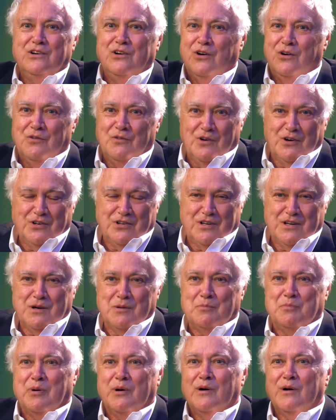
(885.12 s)
University
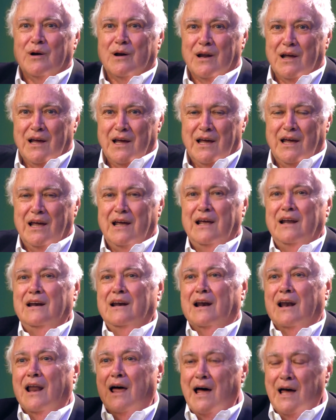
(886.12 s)
of Berlin,
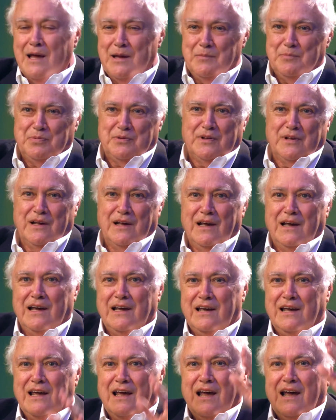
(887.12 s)

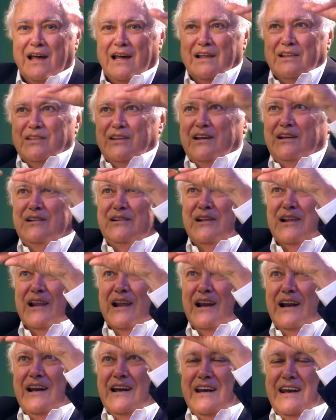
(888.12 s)
Leipzig, these
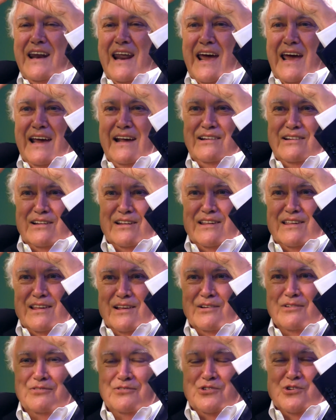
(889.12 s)
little nests
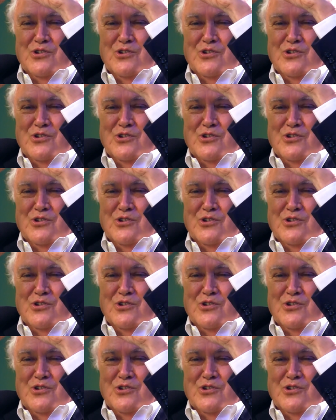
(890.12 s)
of